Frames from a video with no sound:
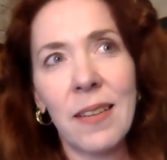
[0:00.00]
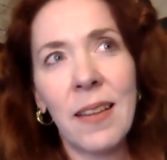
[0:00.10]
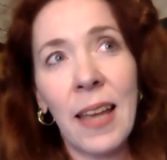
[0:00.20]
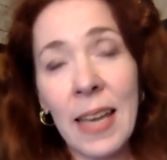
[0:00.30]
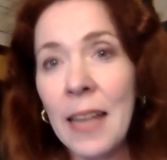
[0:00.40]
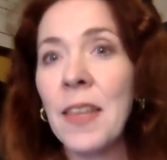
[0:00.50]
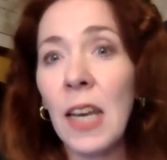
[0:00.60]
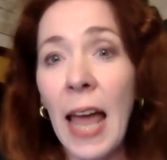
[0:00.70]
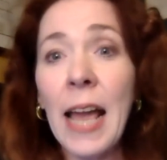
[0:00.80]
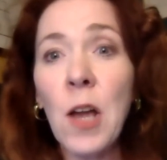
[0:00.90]
again, the
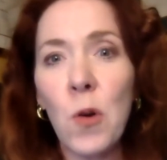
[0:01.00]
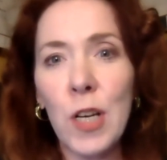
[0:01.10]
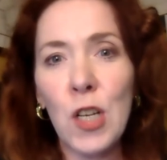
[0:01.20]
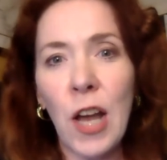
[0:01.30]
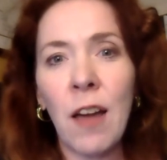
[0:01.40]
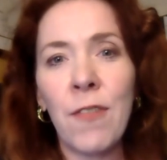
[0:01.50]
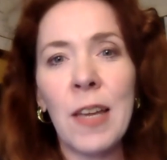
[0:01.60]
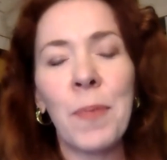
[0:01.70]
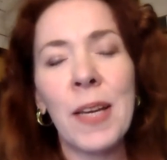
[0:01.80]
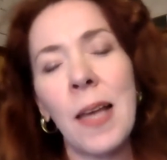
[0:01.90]
language of
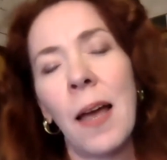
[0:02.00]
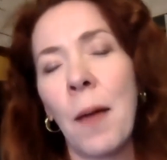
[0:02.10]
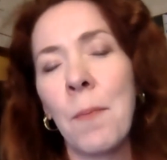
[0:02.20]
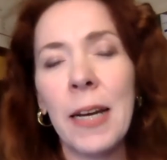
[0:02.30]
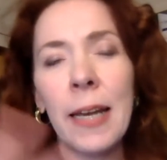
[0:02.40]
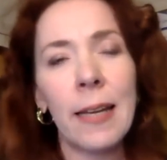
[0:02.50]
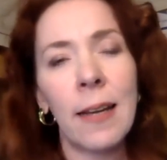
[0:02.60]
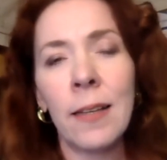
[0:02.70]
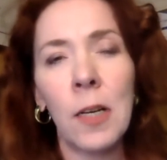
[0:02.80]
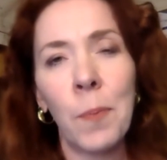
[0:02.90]
it, because I'm going to
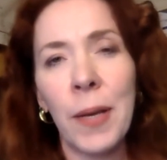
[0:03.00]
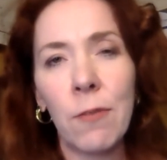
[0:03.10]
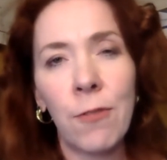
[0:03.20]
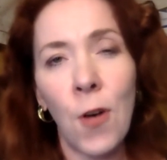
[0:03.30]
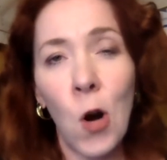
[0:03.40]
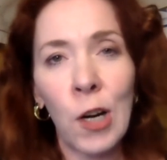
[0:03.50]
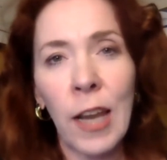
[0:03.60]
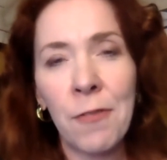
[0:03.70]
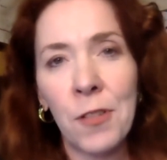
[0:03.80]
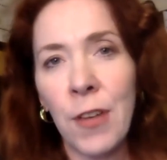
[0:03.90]
get a little bit far
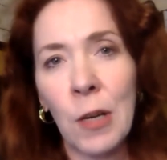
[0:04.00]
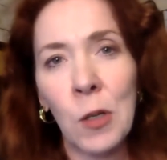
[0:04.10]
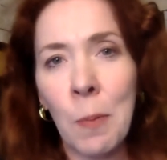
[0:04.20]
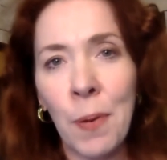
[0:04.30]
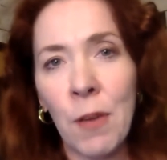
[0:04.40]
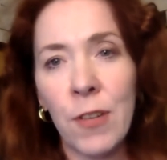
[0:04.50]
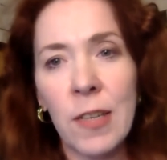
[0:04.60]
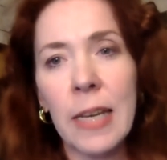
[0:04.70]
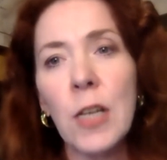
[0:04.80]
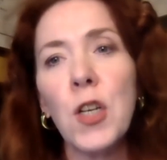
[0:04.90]
left field and be
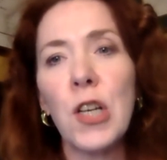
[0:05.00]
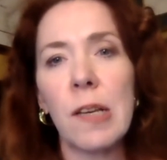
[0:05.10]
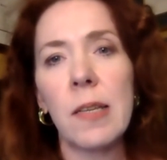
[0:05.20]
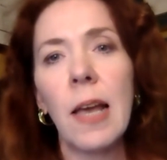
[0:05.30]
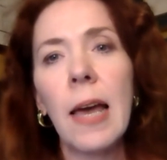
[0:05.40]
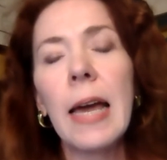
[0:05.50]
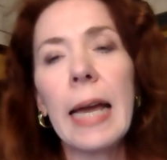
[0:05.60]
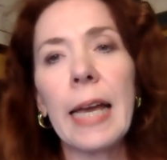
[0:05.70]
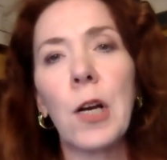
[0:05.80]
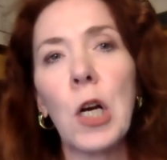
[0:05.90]
facetious
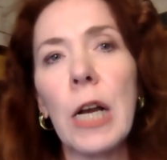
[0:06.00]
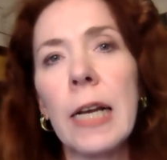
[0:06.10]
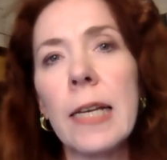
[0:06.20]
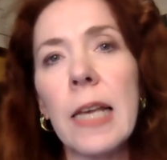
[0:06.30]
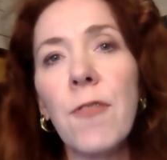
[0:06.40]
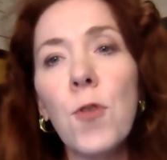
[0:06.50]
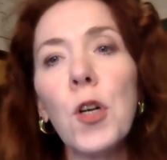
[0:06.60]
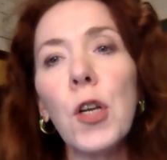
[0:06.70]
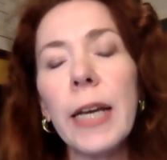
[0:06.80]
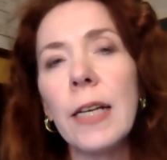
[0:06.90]
here, because if
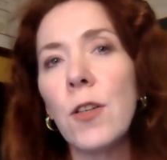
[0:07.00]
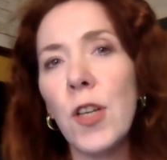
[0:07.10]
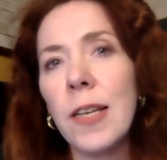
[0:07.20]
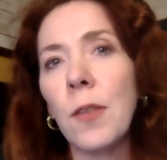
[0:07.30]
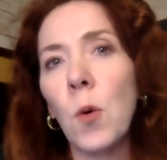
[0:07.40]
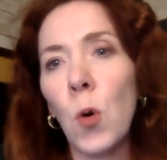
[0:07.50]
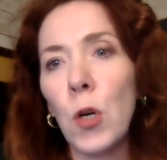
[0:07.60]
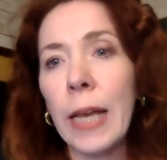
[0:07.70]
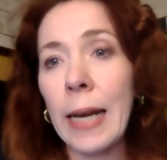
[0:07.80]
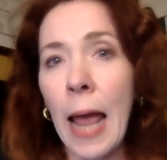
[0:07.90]
we're looking just at the
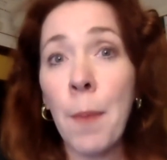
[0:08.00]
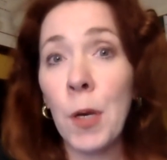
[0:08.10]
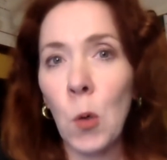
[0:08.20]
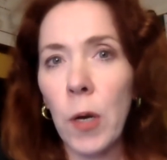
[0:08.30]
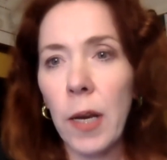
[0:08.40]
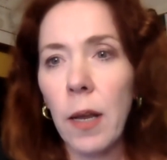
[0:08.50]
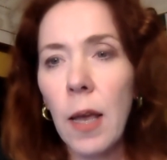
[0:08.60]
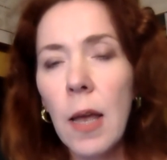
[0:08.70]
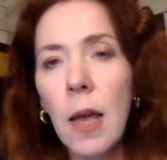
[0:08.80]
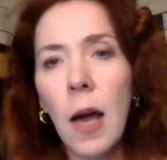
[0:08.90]
word cannabinoid,
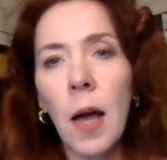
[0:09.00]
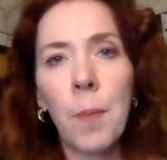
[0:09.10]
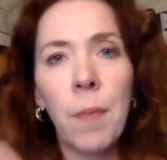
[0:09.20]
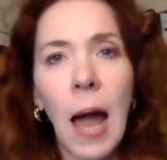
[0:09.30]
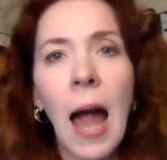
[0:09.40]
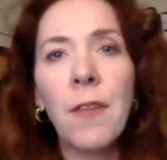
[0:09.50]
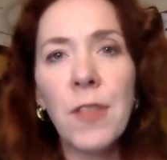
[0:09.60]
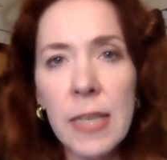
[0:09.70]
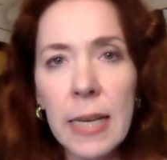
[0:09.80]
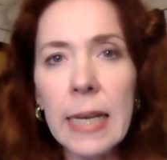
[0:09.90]

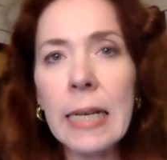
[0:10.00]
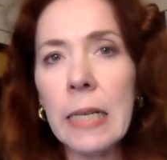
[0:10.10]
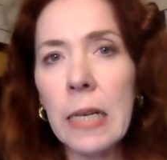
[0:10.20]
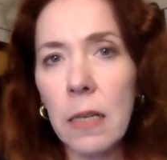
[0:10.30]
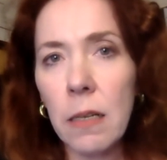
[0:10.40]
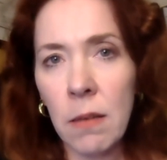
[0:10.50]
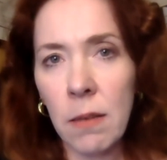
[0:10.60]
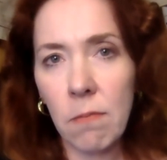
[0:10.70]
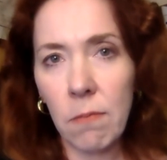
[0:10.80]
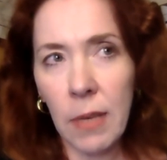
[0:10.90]
I've seen
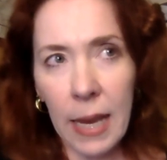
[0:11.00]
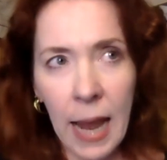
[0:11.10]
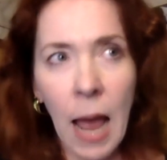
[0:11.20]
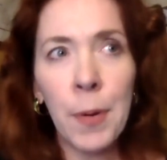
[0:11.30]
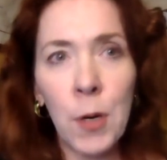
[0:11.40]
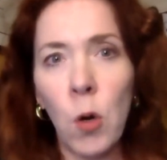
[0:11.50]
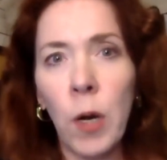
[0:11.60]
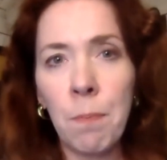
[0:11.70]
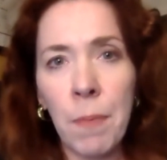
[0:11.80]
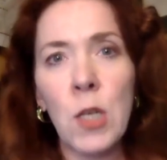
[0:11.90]

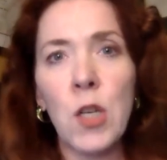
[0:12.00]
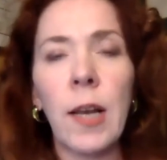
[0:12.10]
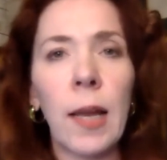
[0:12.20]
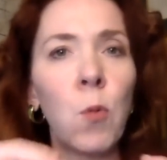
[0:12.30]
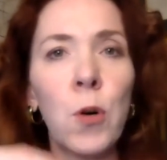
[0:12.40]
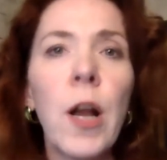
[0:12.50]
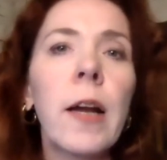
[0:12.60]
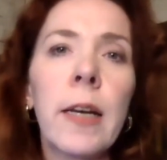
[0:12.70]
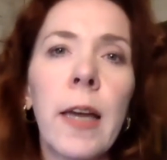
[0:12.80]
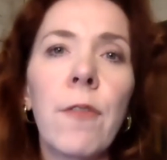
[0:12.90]
cannabinoid mentioned, like we're not
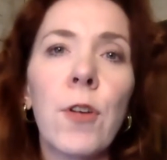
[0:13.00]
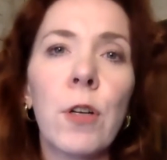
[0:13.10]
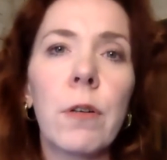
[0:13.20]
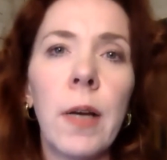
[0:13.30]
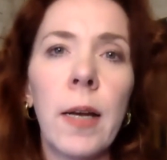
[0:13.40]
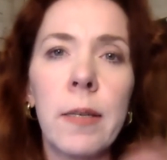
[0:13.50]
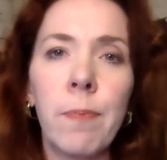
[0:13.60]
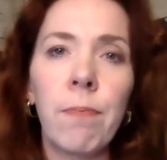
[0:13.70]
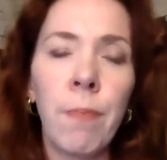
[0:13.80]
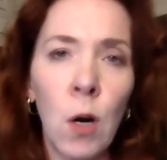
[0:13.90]
going to cover
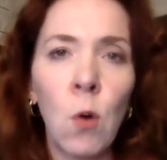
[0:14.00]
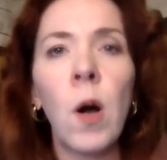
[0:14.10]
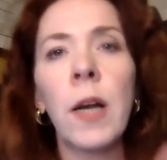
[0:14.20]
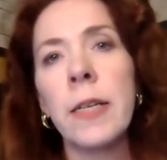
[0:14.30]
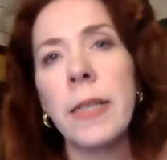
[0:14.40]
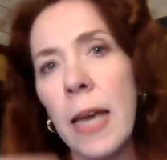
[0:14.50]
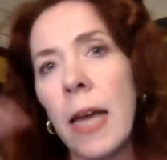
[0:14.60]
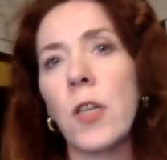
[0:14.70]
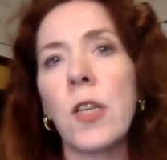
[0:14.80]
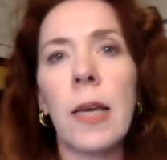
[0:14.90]
marijuana,
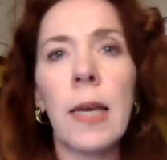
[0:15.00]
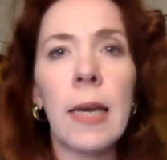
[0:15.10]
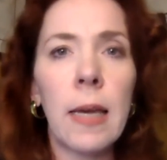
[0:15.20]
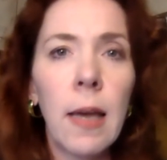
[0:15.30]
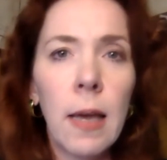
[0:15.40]
THC,